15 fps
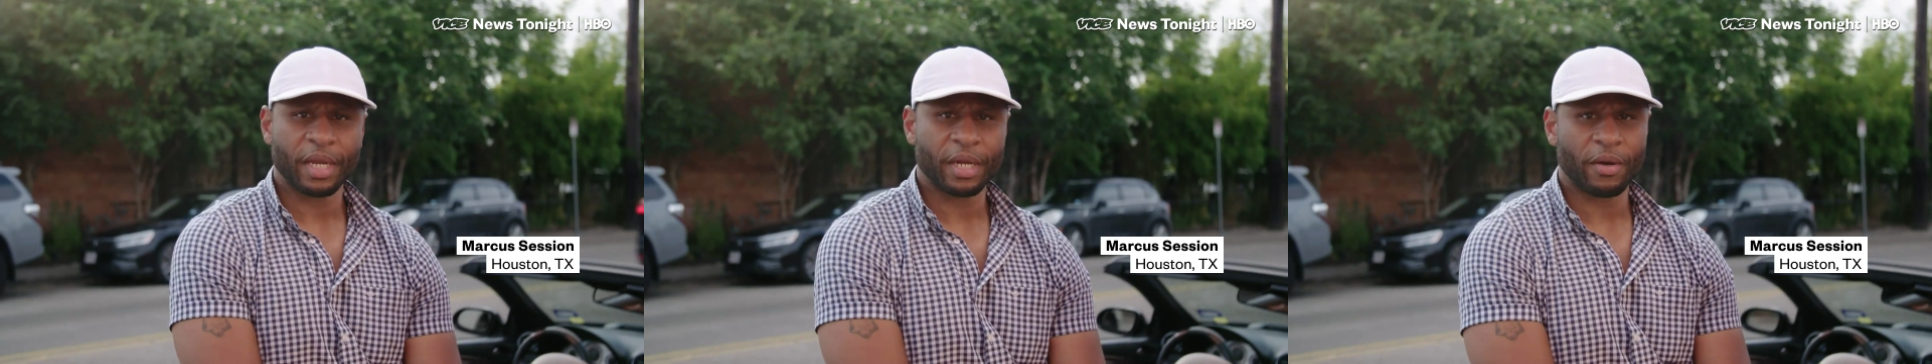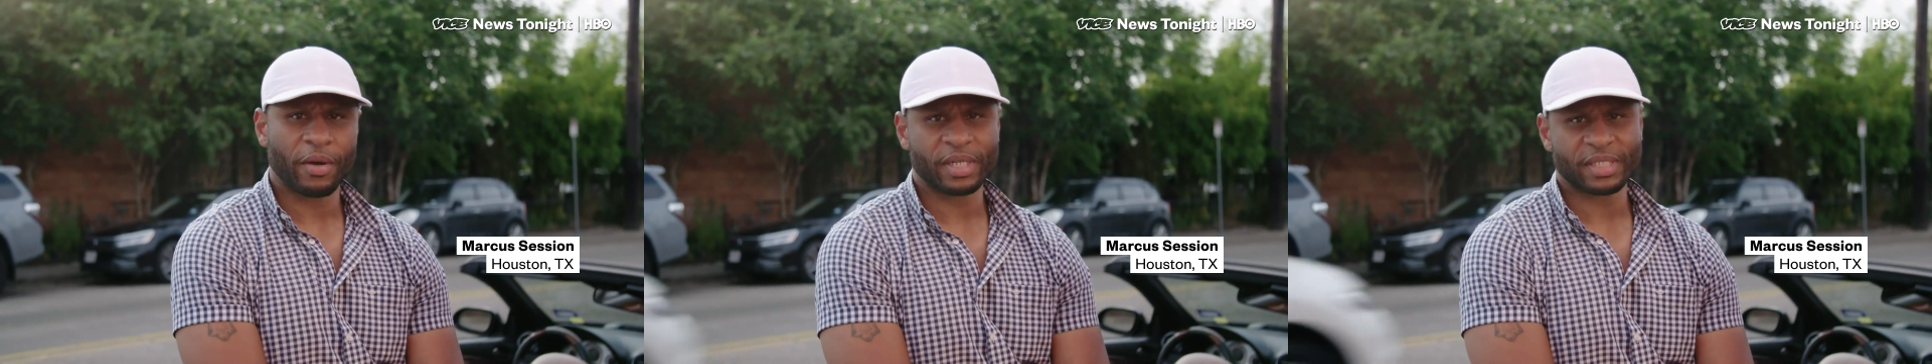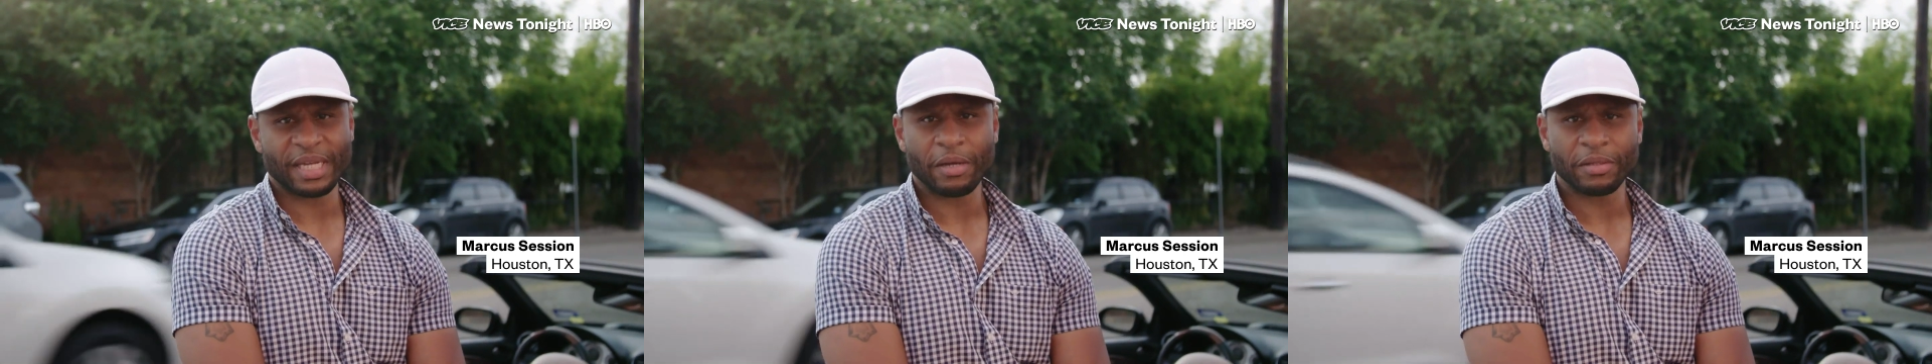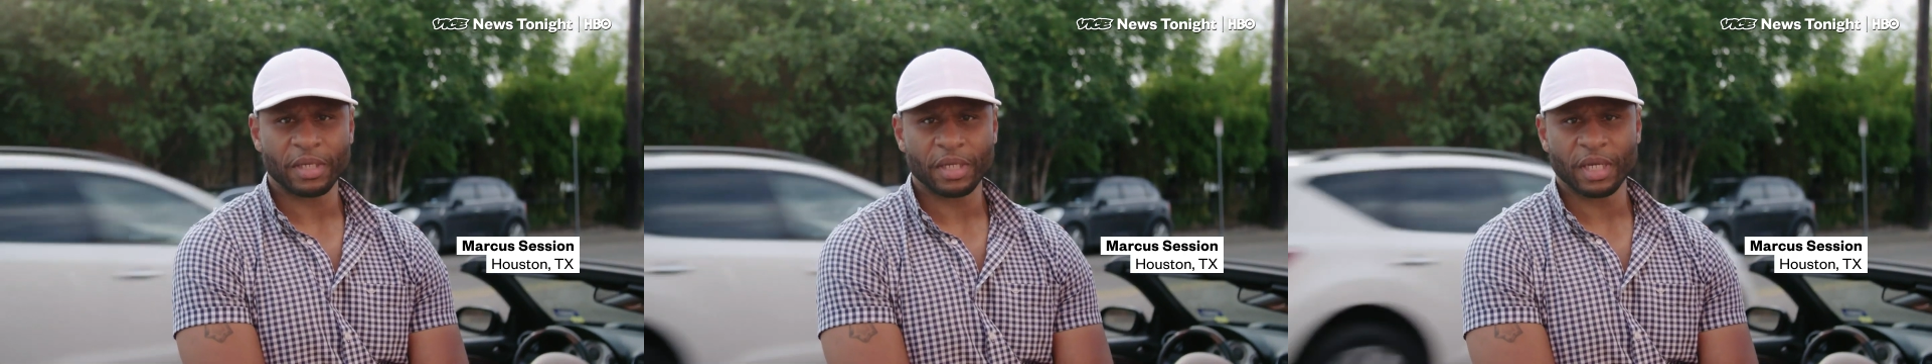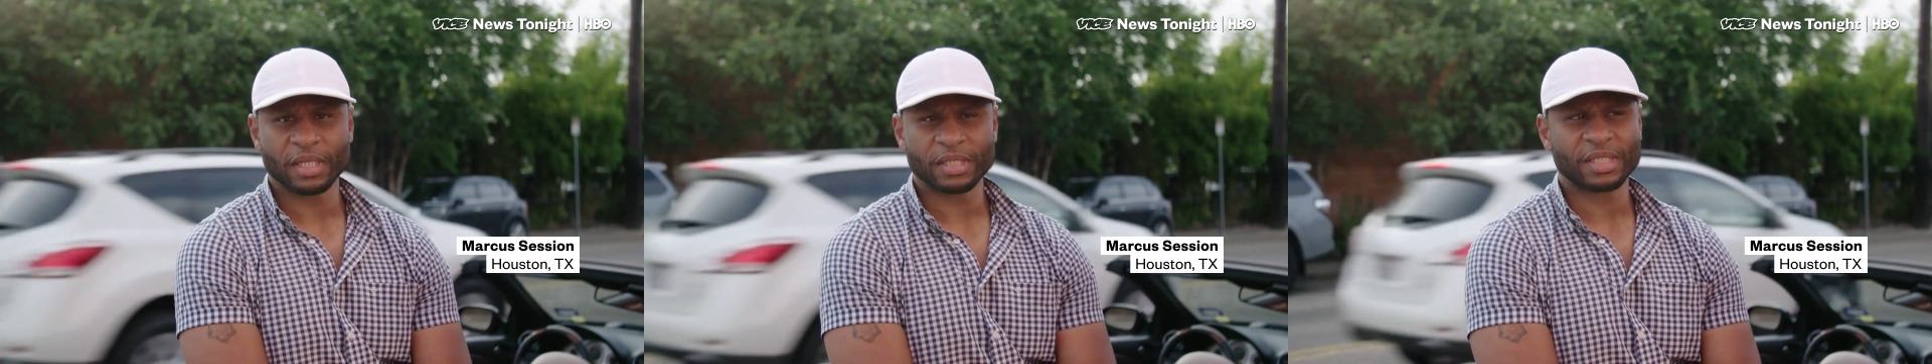you know,
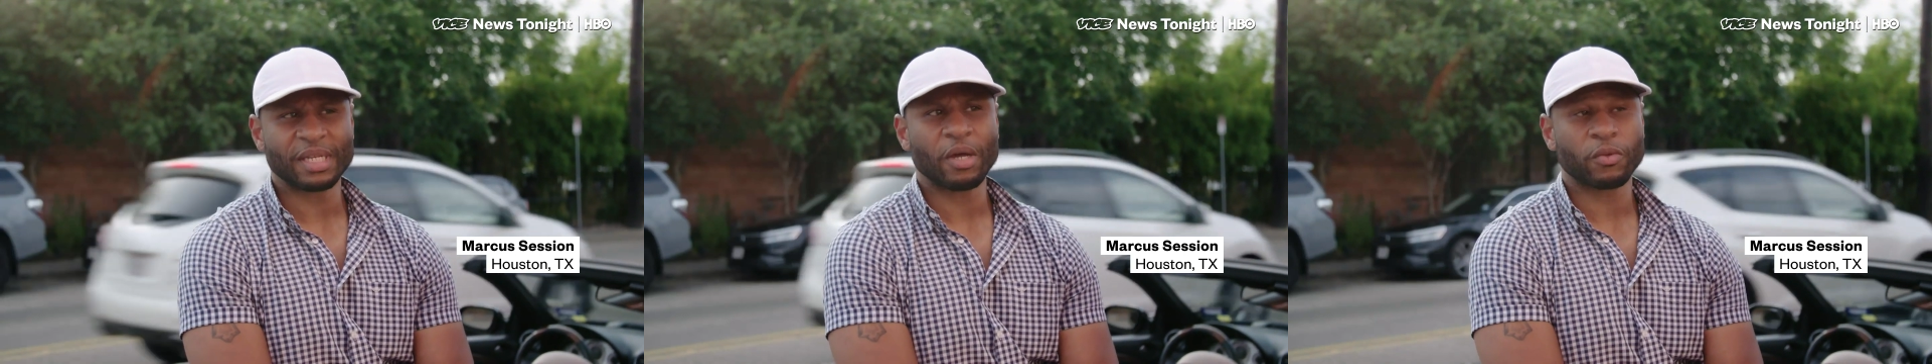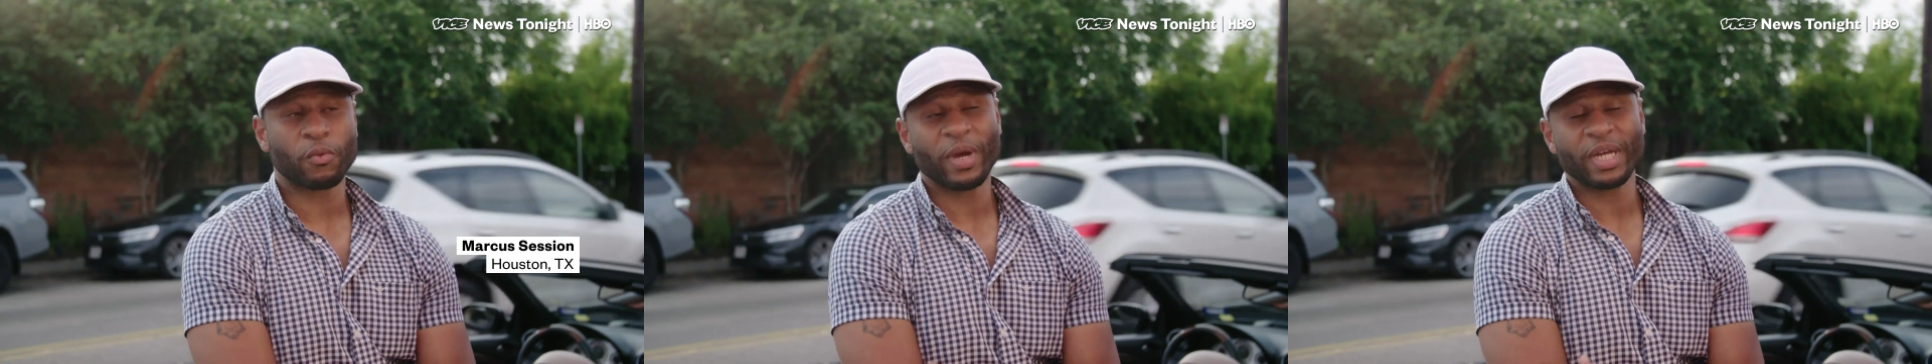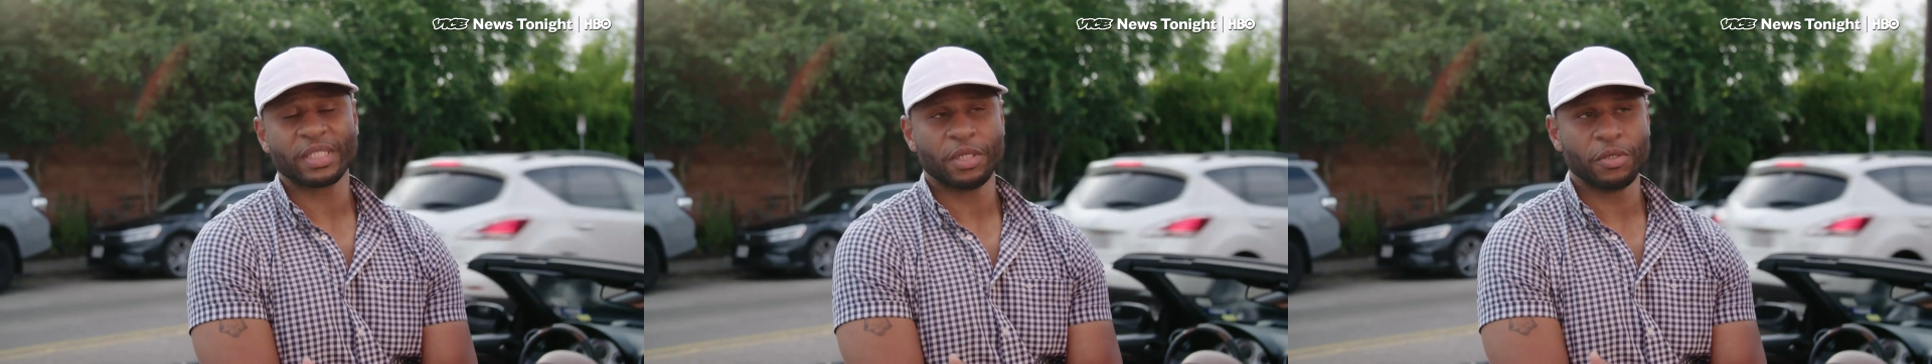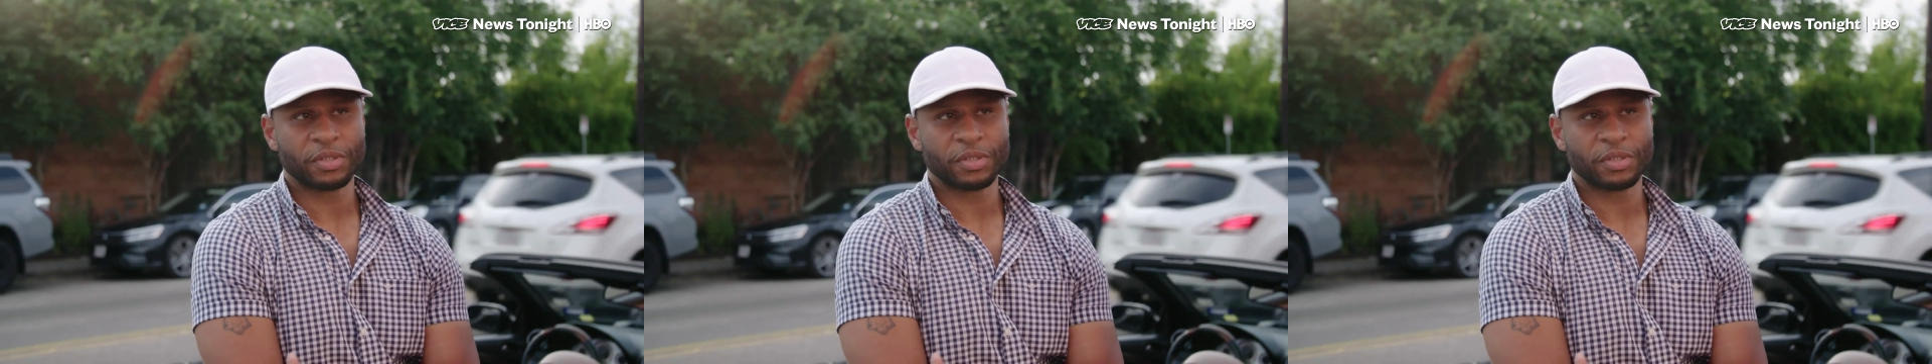in Southwest